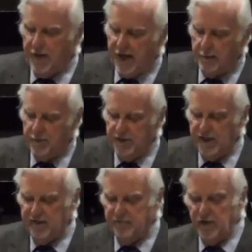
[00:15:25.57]
Adam and
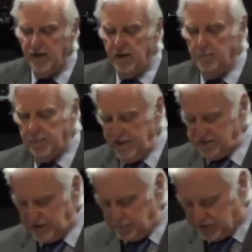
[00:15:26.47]
Eve
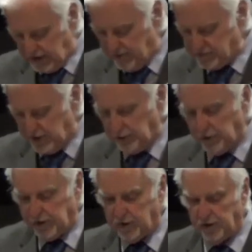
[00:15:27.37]
placed themselves
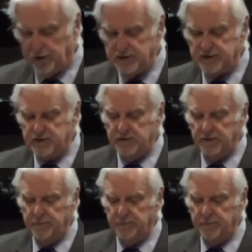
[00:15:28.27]
under a curse